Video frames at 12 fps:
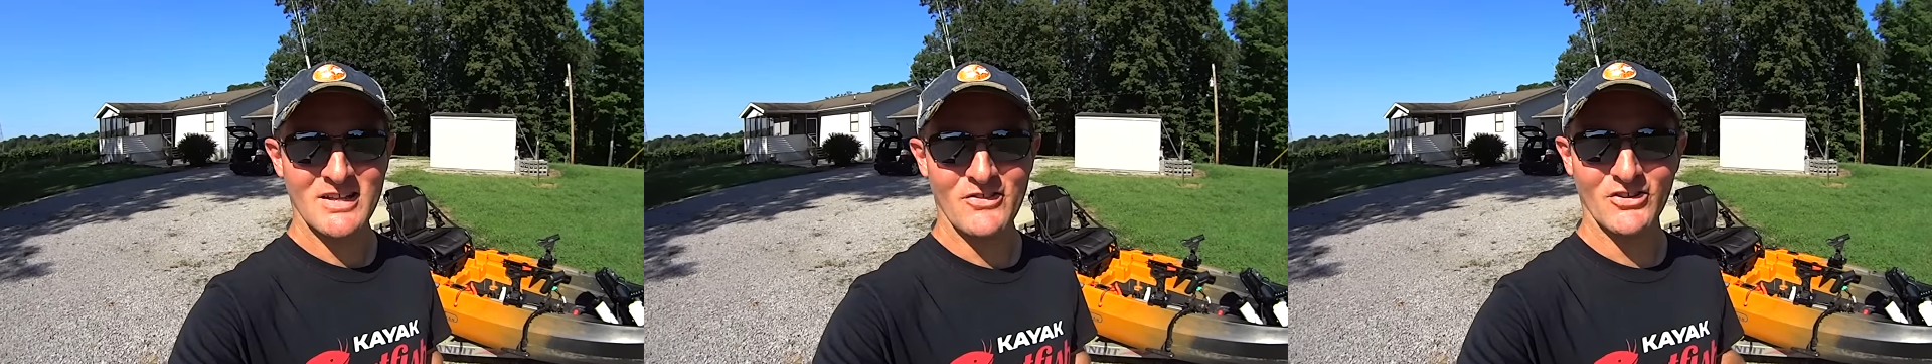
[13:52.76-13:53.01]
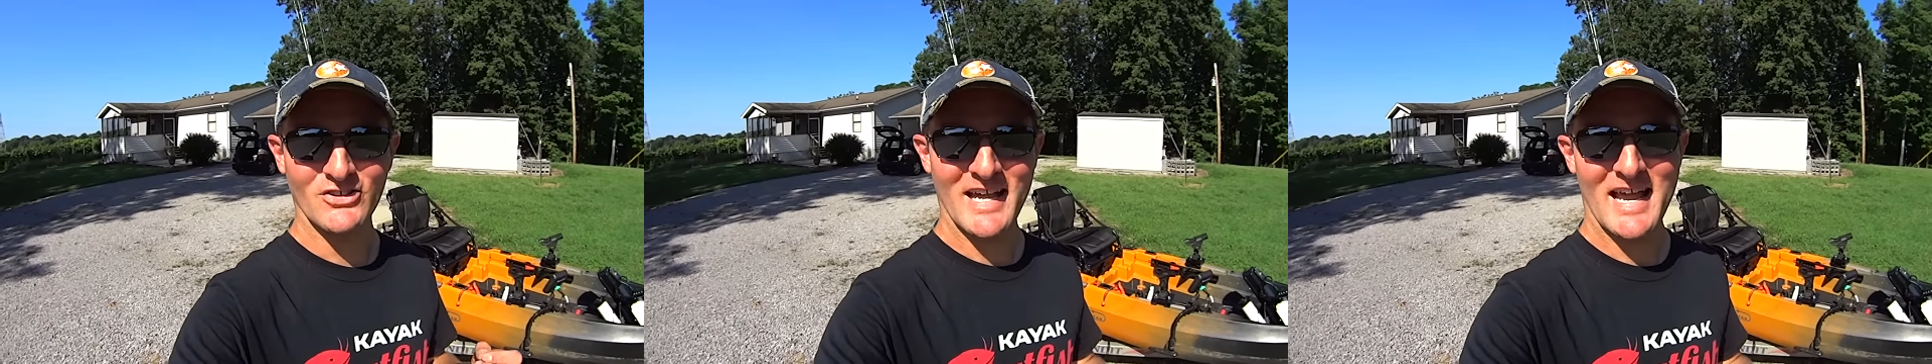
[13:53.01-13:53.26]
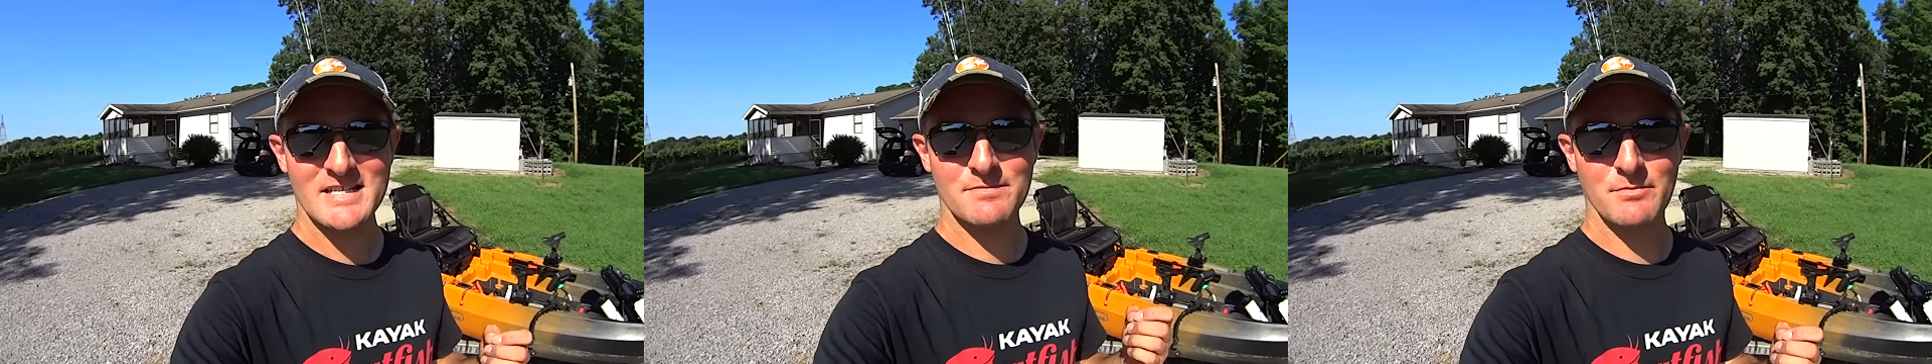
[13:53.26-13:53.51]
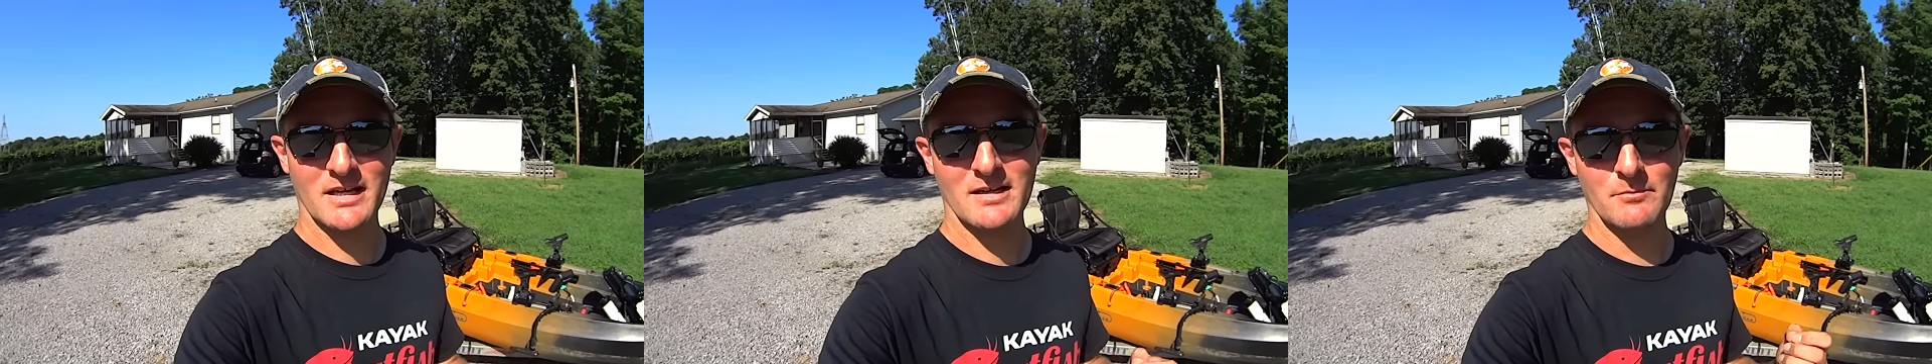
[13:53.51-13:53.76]
The
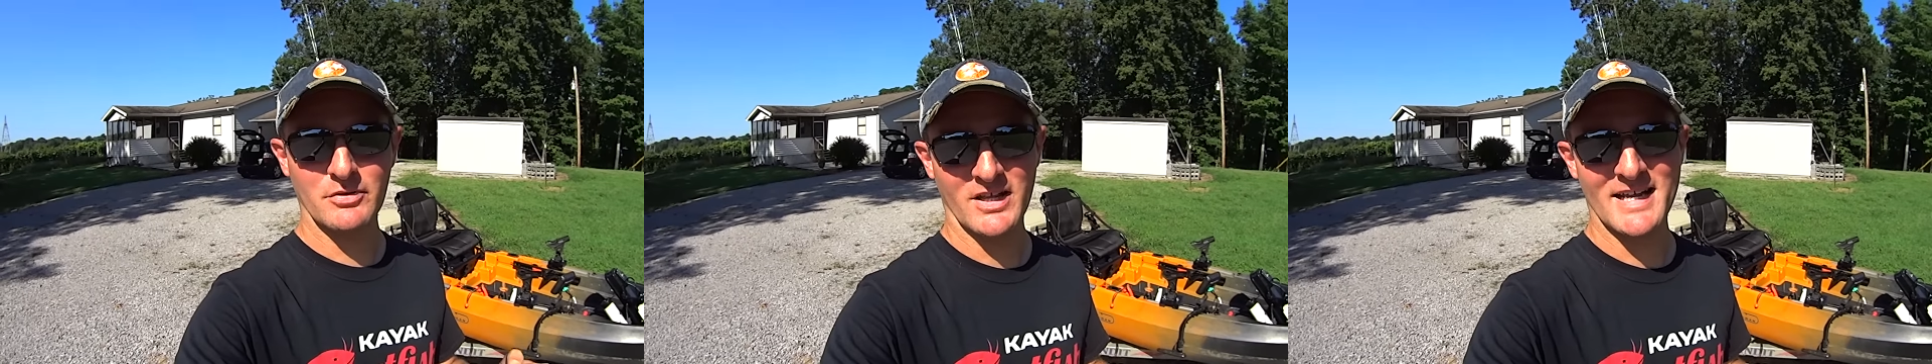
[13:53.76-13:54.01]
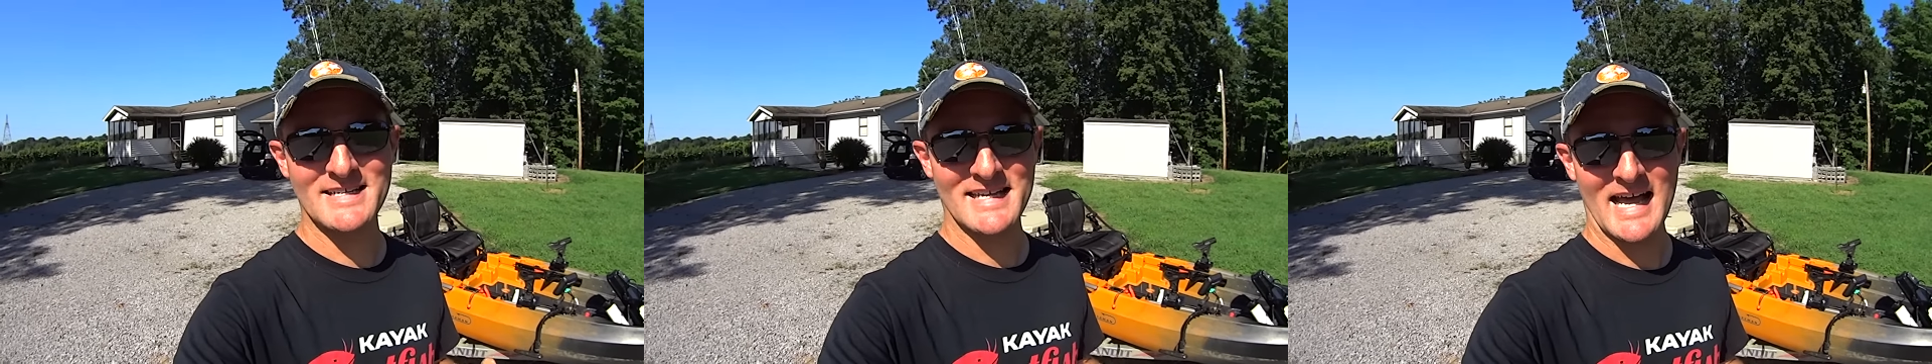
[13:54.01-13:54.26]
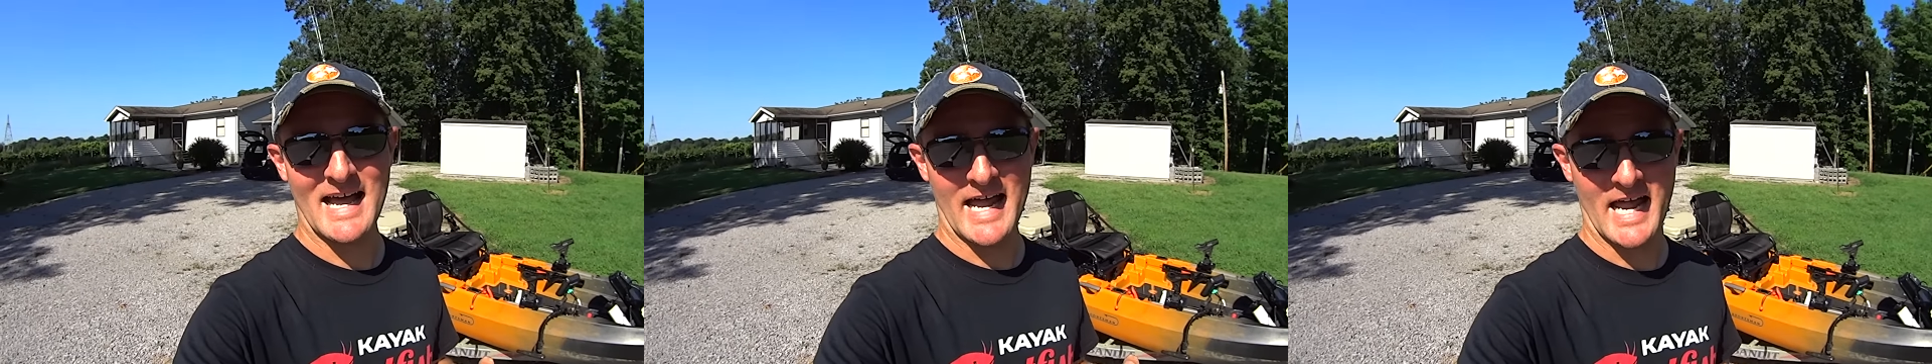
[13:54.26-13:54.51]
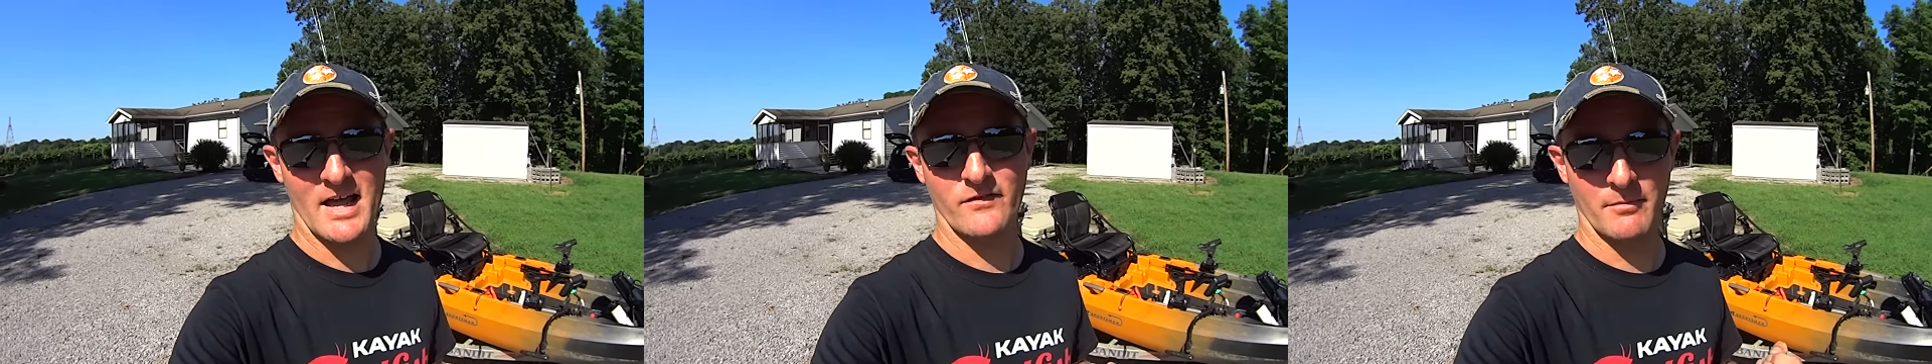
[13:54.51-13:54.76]
last big complaint I
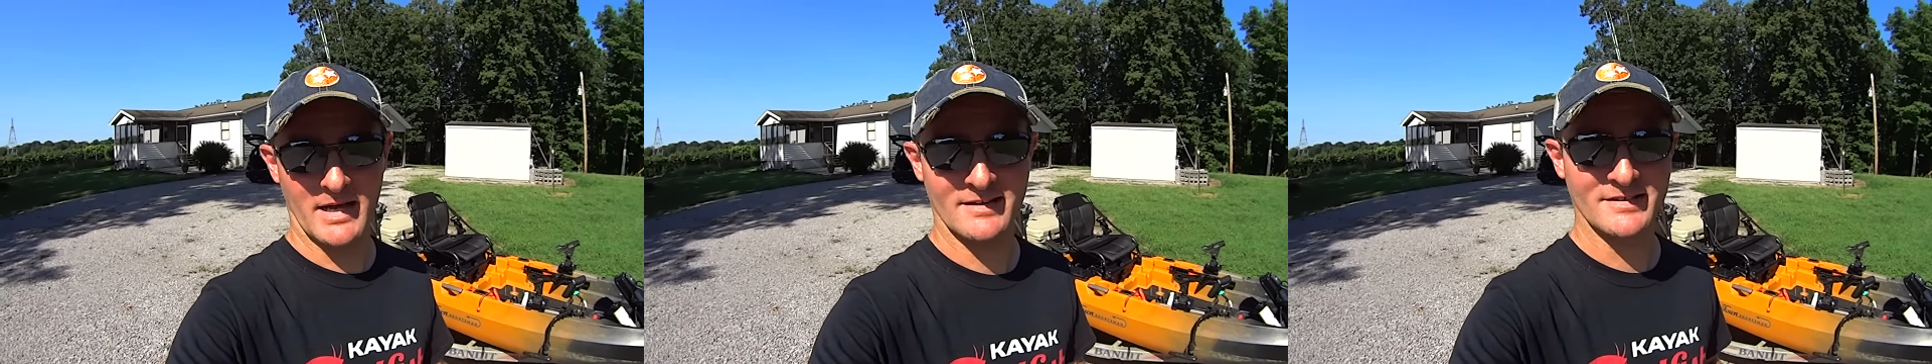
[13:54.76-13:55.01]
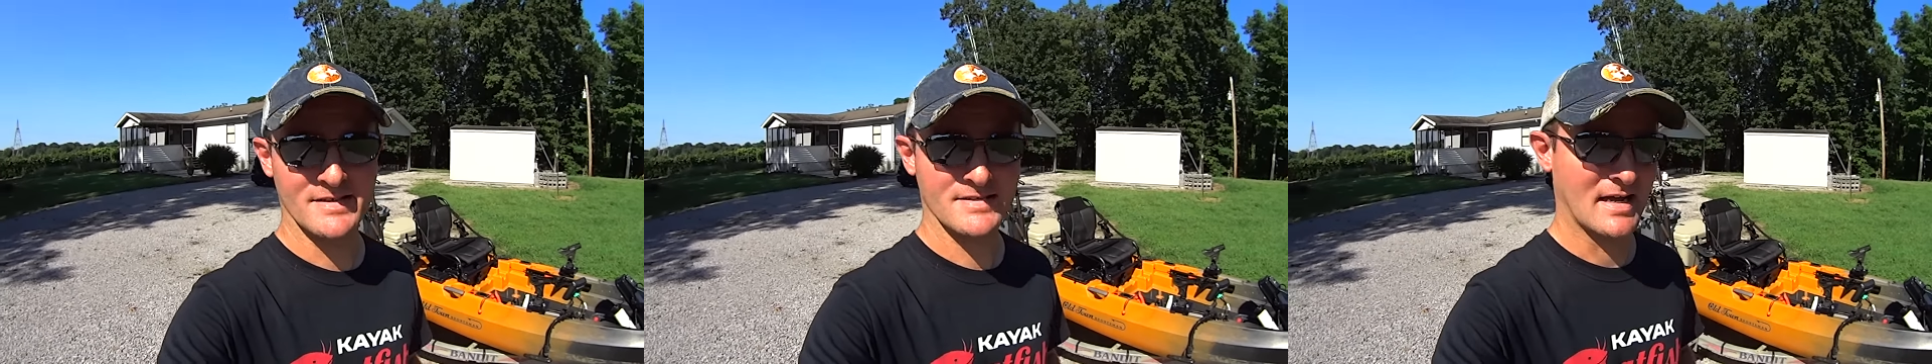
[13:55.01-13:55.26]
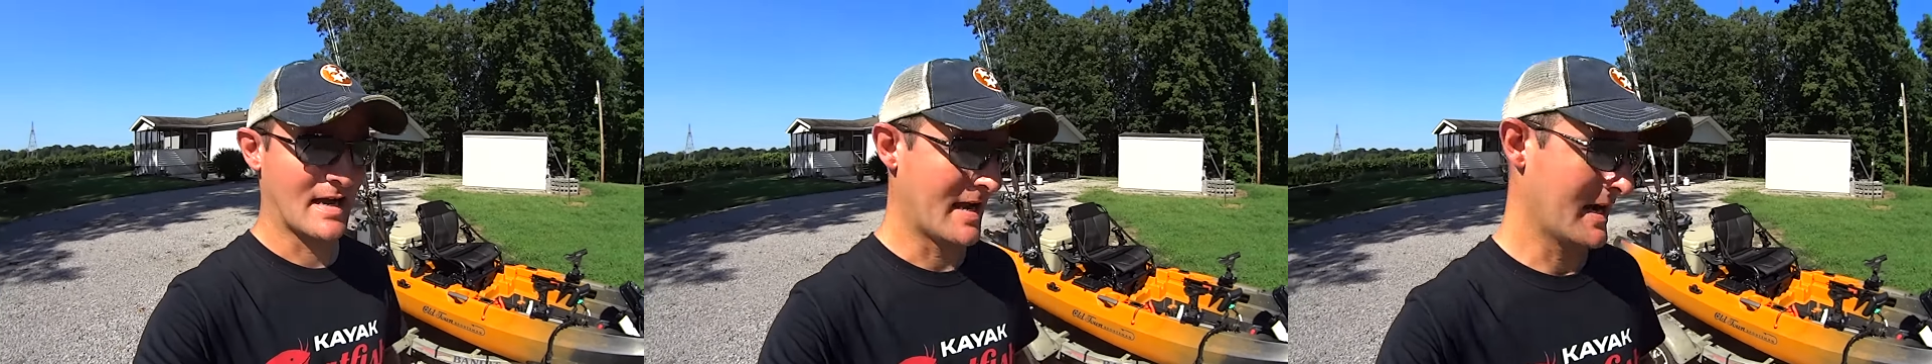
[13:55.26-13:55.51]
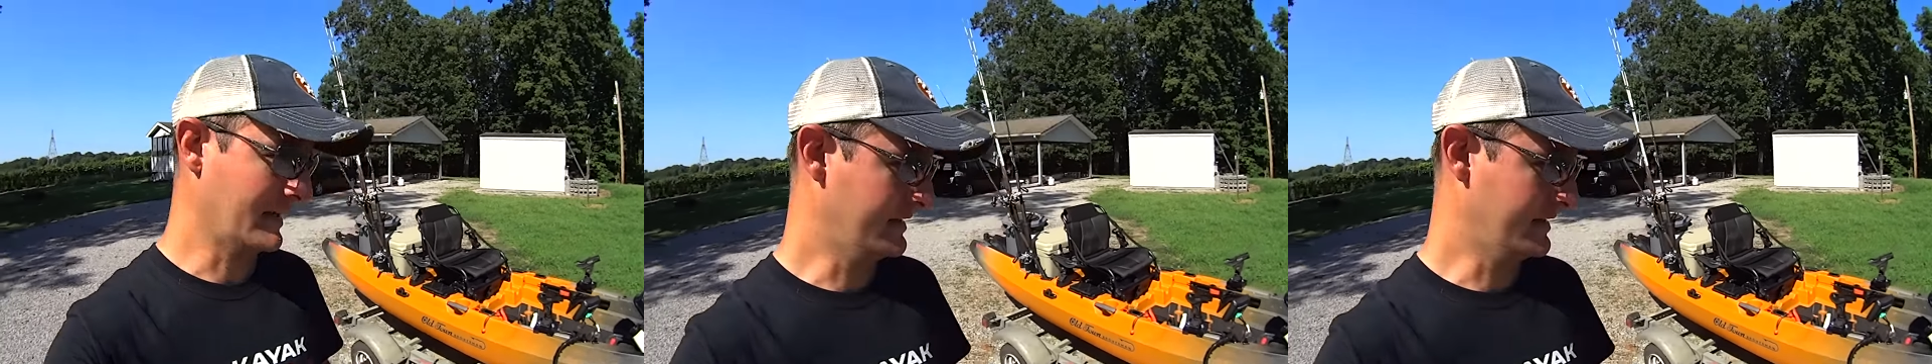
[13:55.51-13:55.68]
have about this kayak,